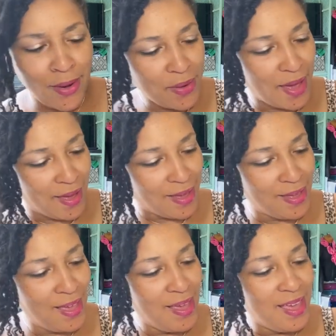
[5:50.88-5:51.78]

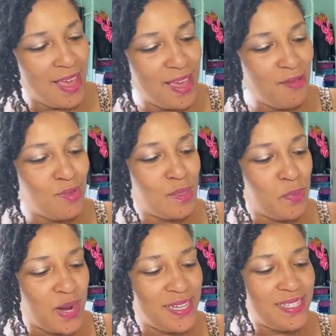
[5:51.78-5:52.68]
okay? It was
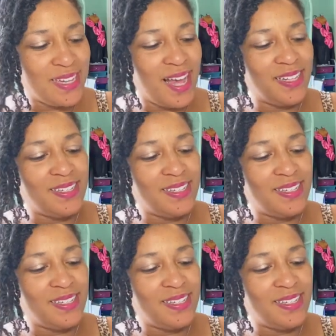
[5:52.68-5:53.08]
priced a